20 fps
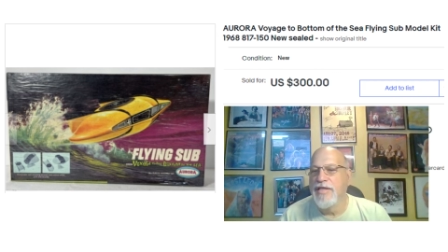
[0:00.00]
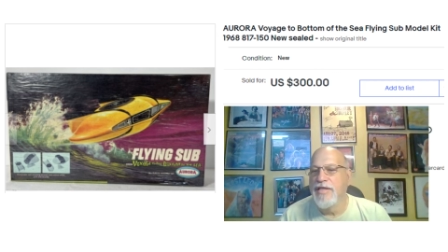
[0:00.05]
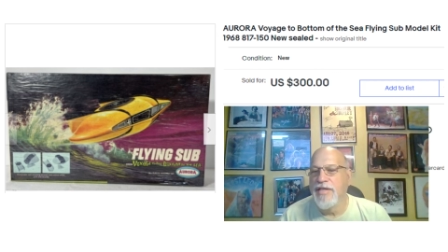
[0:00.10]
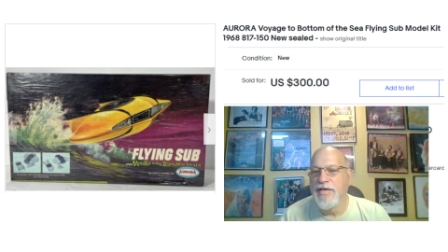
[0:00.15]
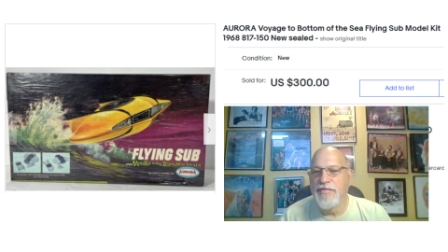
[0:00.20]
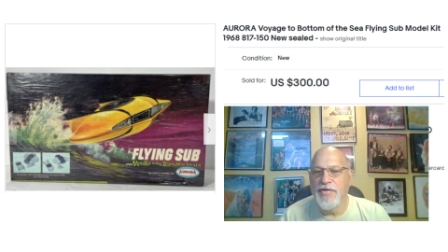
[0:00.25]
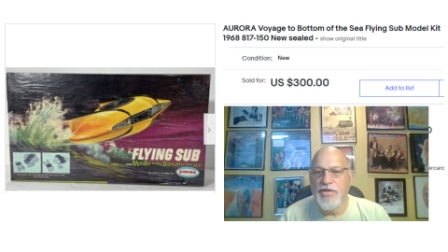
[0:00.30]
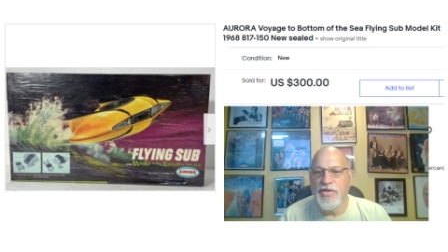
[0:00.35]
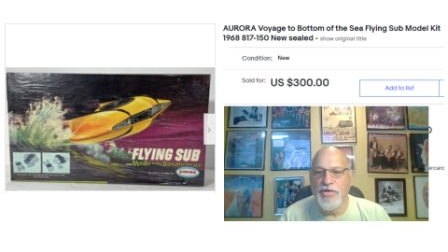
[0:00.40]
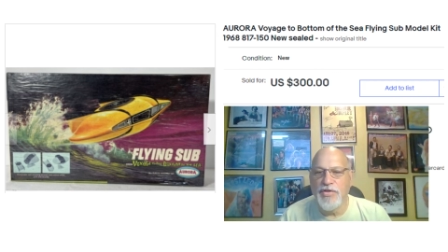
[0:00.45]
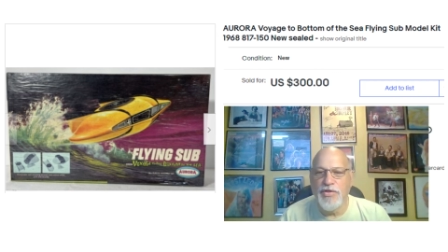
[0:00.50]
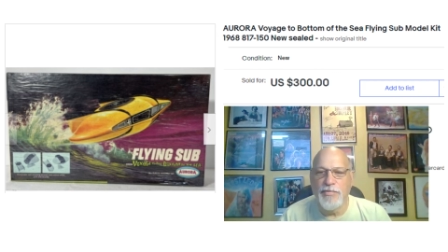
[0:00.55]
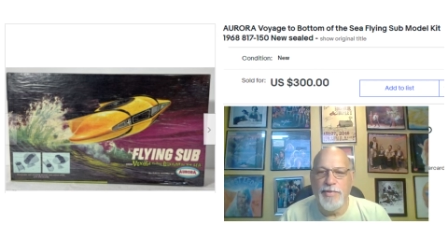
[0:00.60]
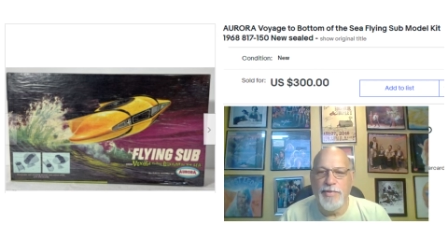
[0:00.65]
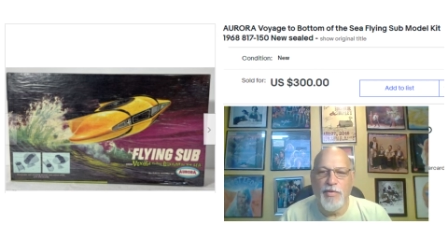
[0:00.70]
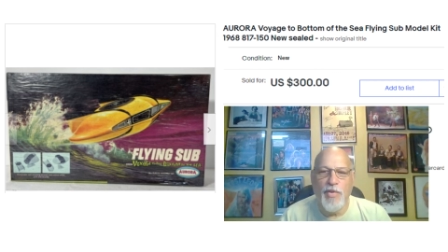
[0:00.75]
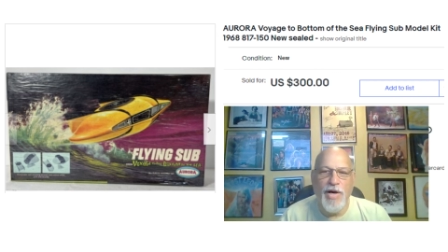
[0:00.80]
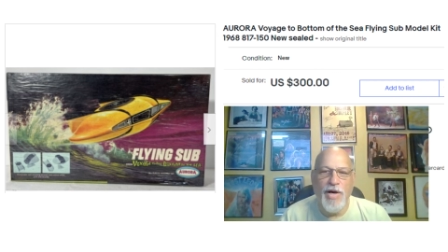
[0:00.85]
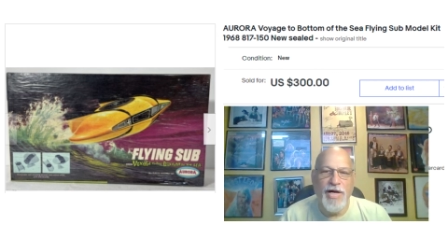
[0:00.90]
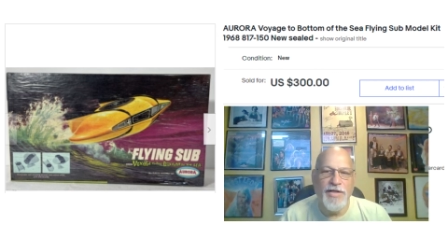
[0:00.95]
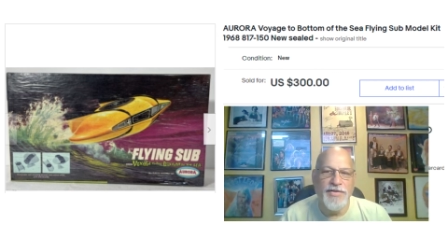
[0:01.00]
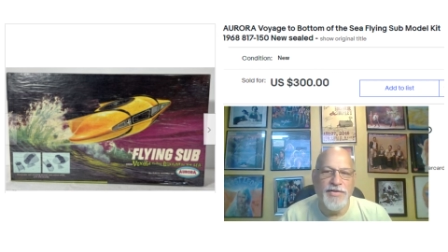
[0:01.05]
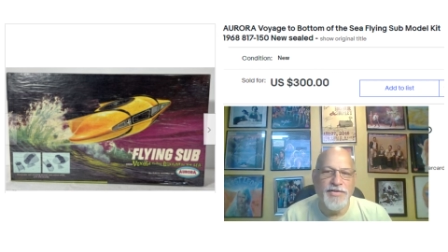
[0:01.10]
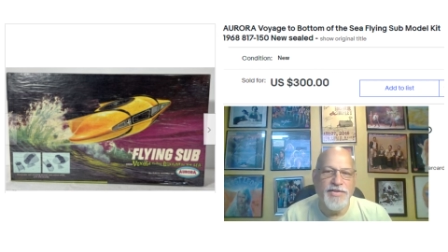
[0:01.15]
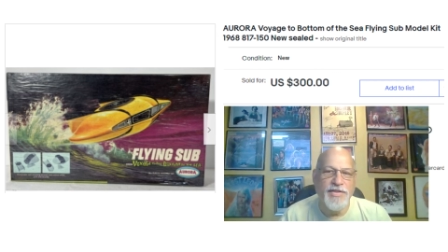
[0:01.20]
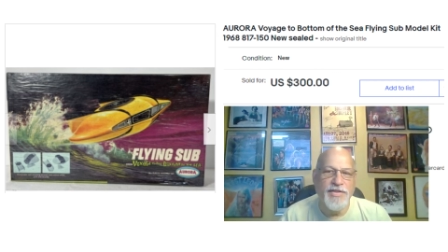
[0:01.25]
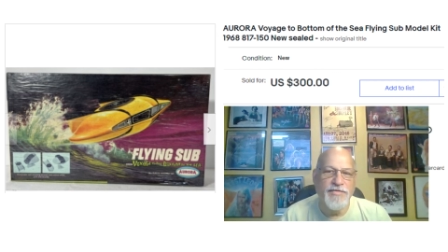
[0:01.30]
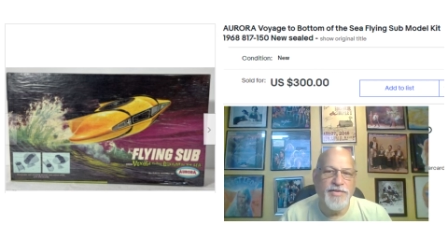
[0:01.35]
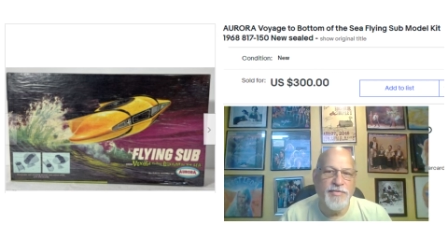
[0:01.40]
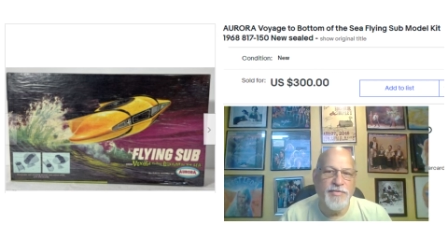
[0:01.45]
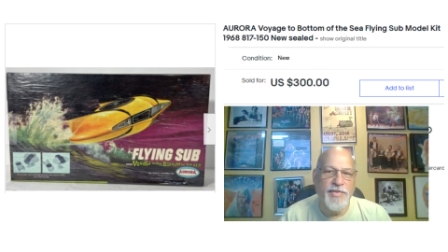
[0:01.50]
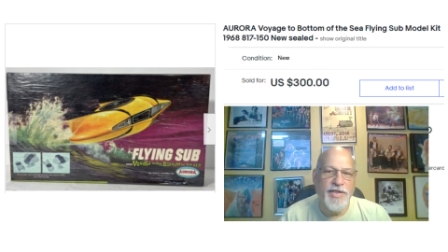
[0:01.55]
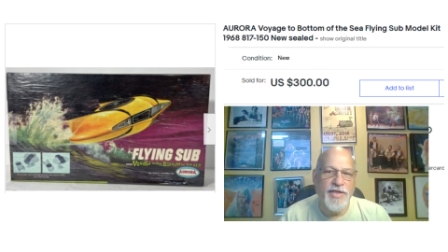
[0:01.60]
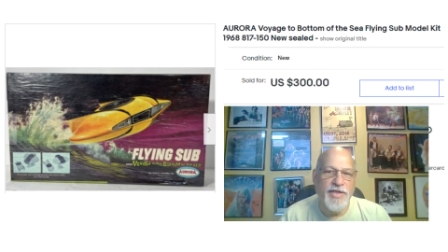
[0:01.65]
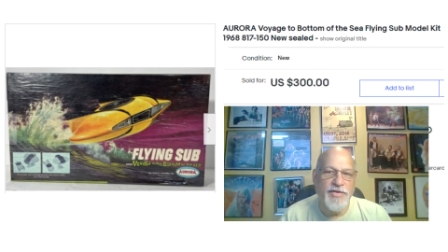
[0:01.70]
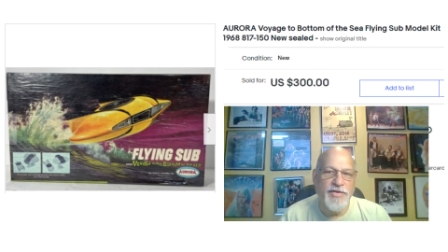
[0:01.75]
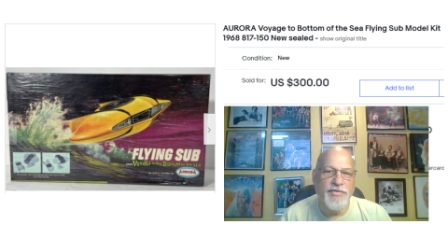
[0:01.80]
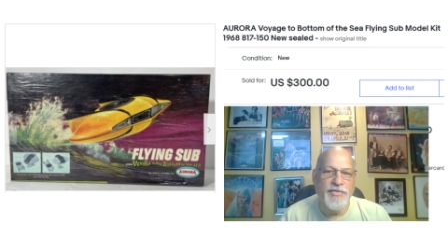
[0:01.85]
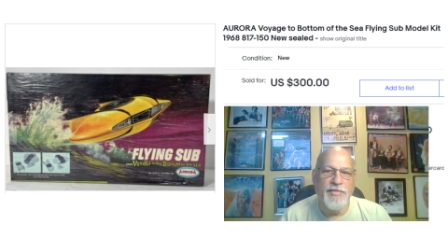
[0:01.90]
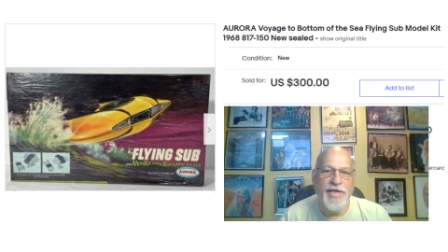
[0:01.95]
give it a little bit of while to see if somebody
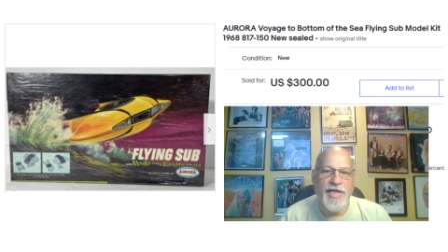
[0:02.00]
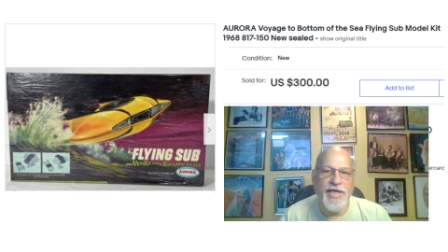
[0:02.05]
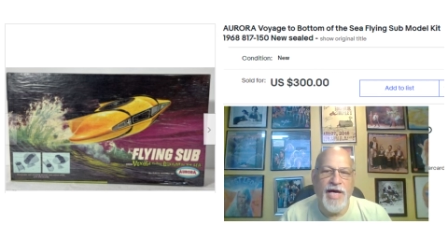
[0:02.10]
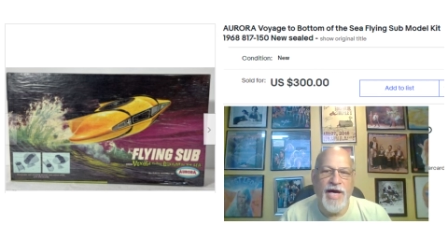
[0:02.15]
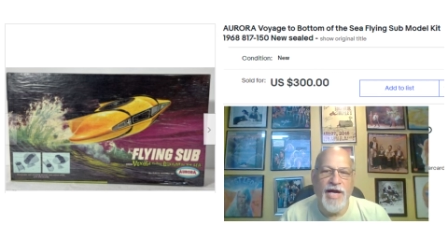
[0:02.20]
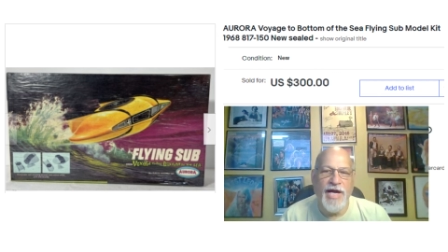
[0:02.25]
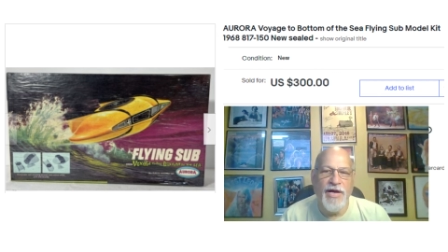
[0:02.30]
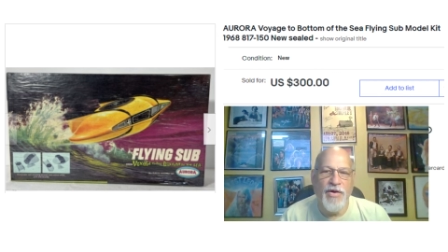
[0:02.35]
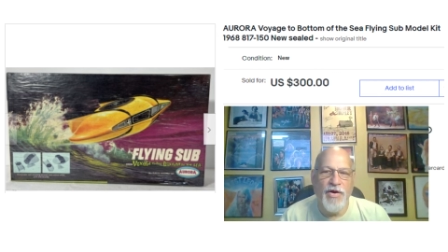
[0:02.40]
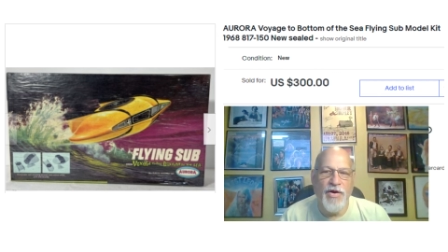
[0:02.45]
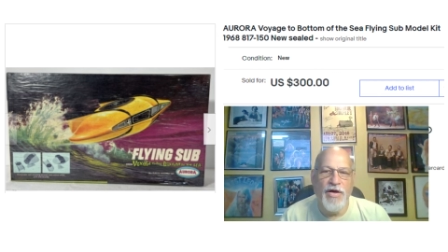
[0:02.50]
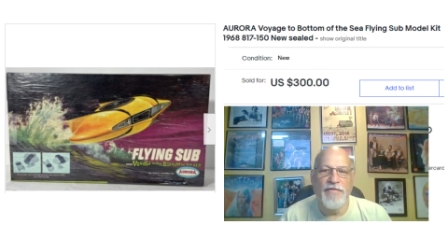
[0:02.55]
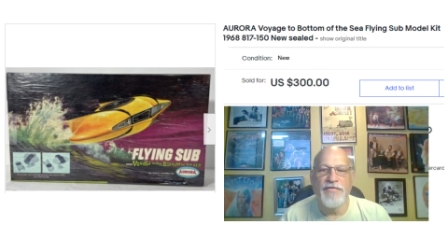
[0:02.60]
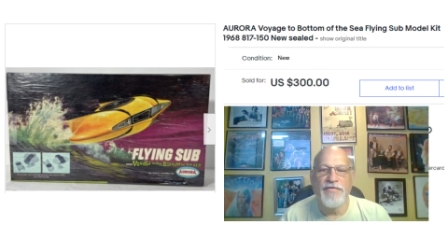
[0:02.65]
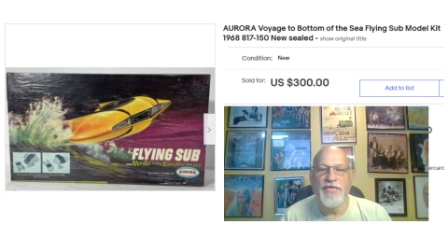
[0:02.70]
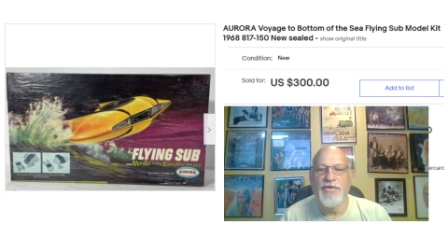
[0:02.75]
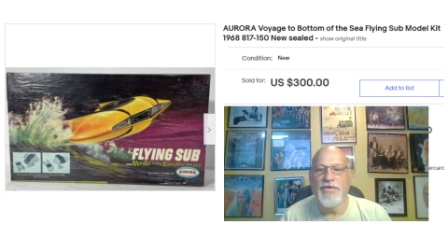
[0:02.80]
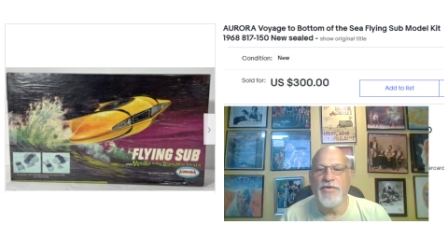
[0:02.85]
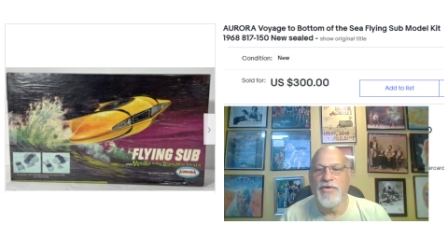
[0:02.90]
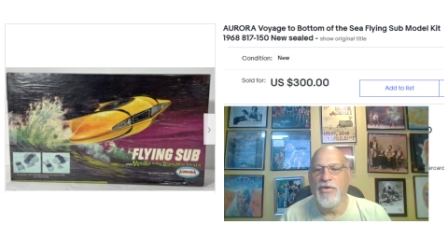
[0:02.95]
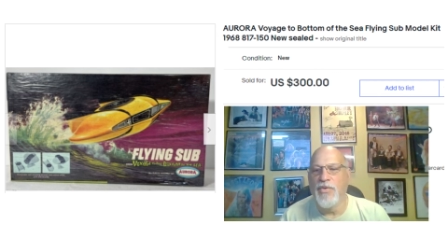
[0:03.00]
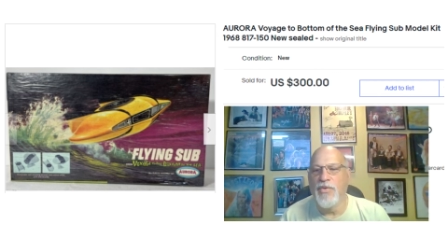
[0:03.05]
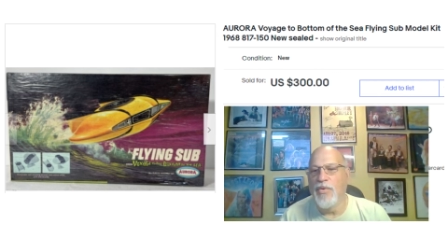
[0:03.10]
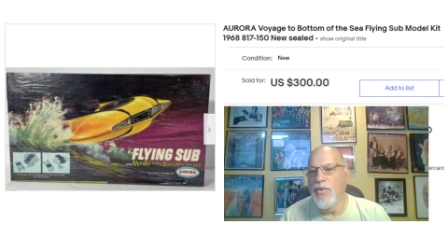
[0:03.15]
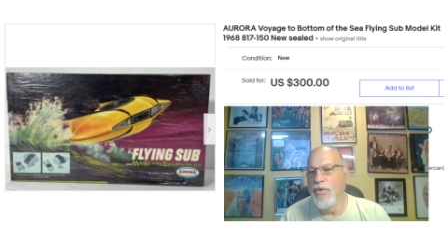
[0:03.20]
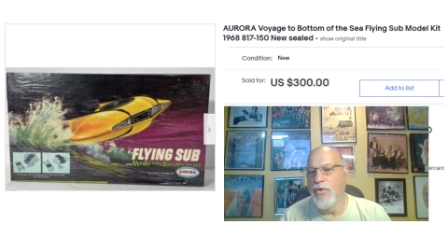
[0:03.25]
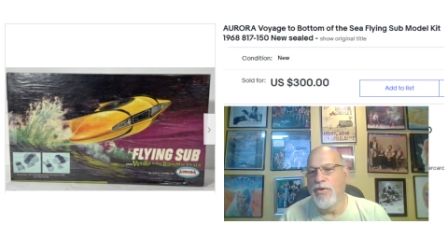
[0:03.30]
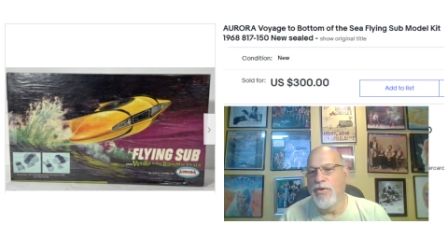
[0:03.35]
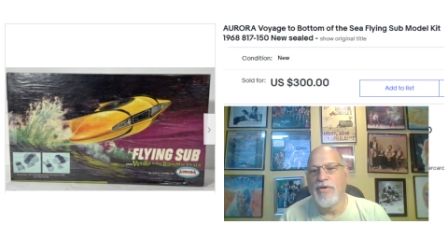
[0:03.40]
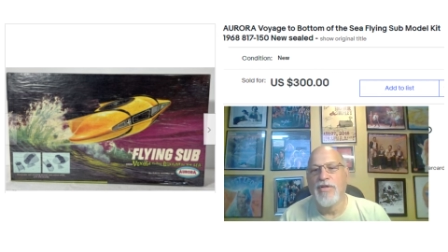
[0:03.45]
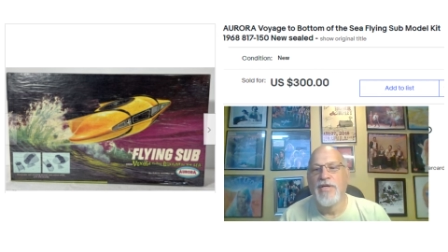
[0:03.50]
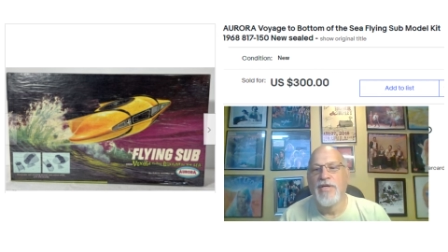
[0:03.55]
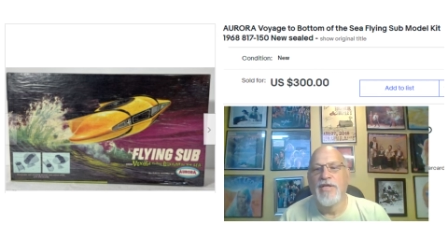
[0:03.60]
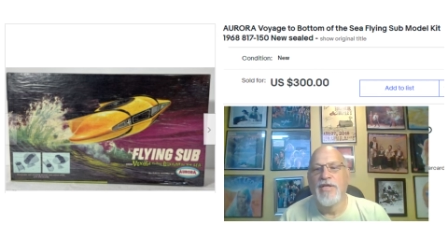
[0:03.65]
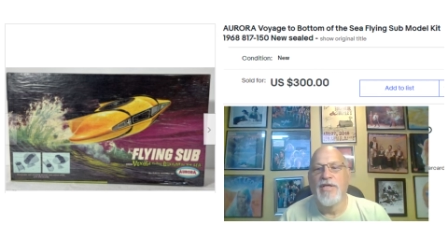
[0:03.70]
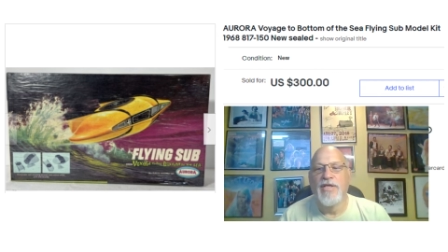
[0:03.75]
else will make a higher offer or